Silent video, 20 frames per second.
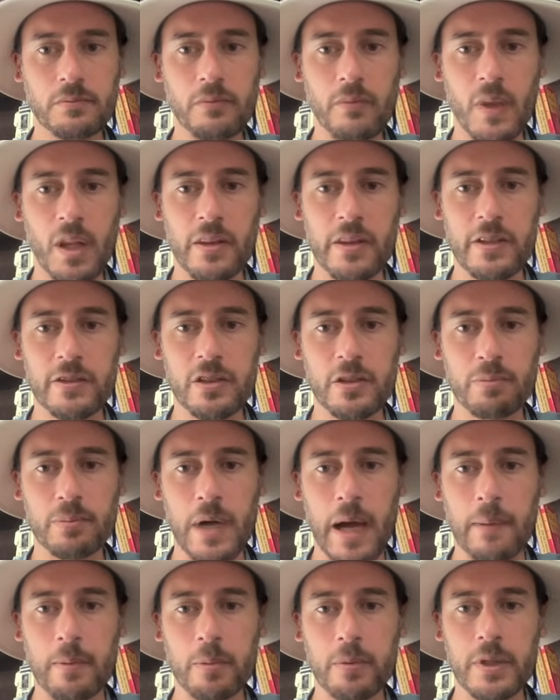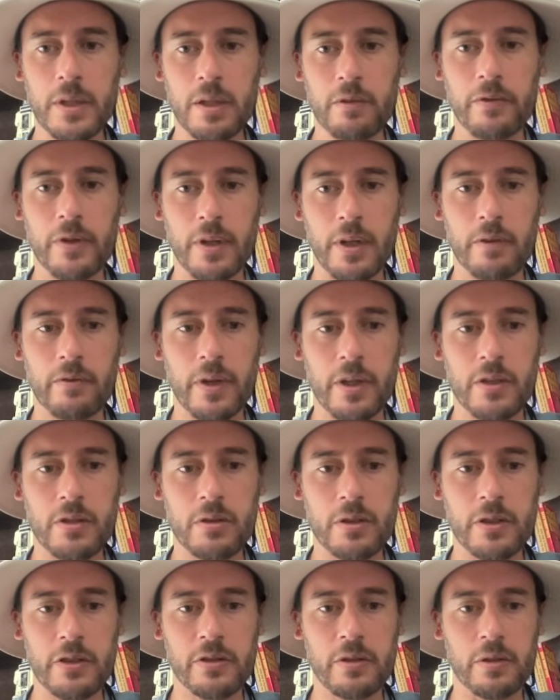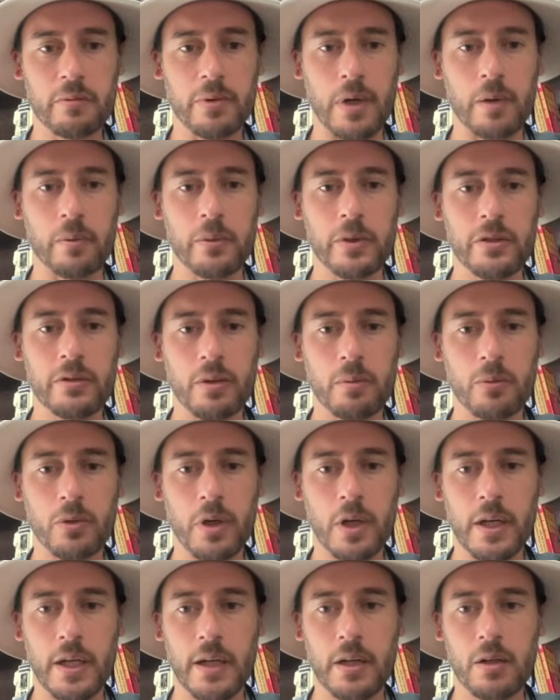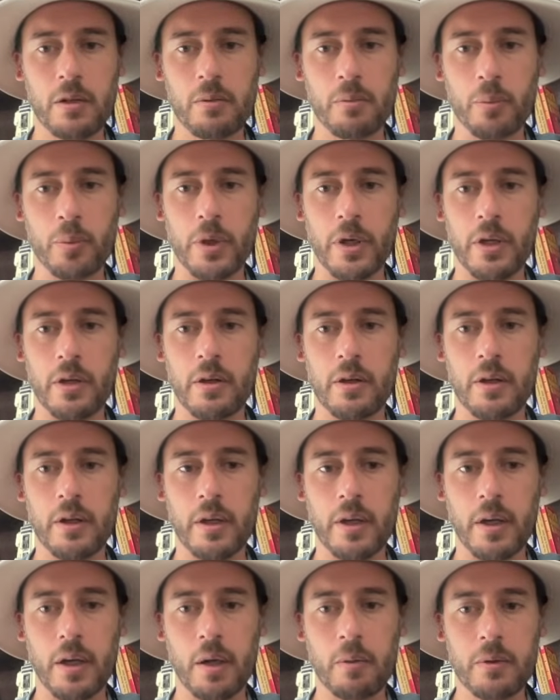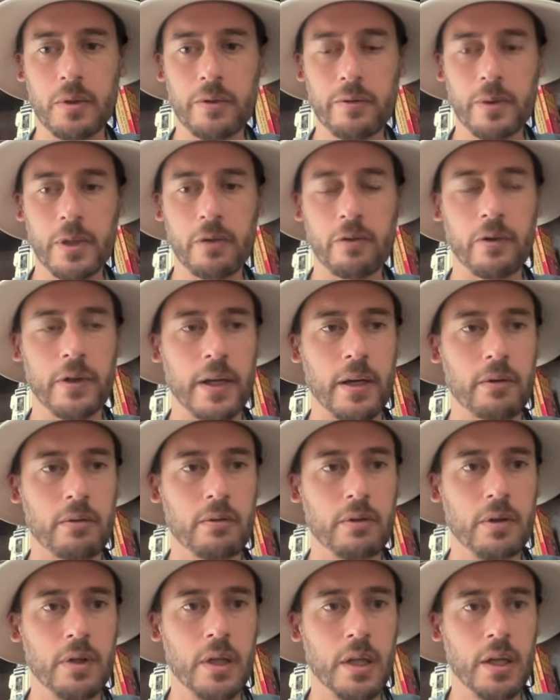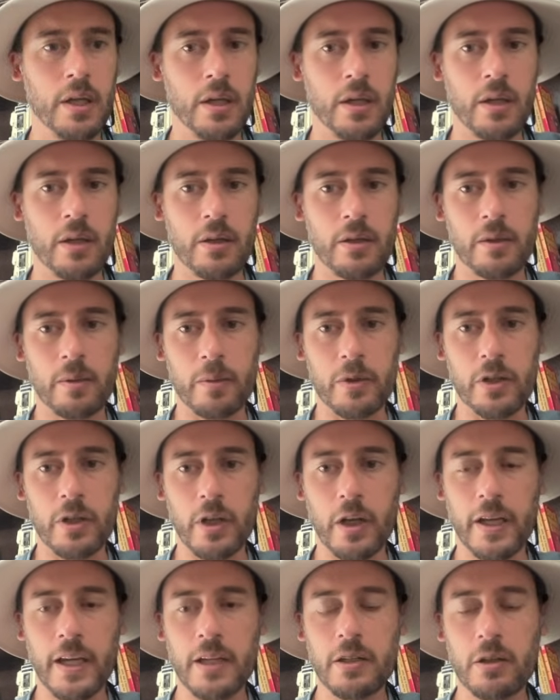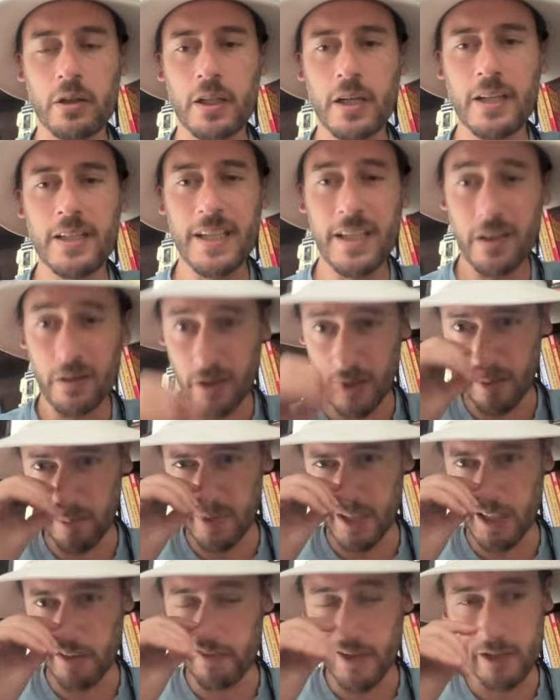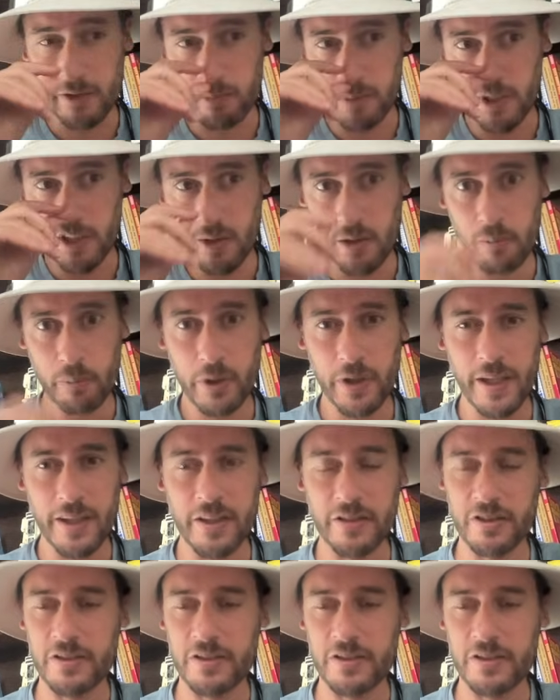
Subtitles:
This is probably adventurous. It's probably somewhere in here, but I'm only even here for now. Again, you're going to need a big investment here, but like this is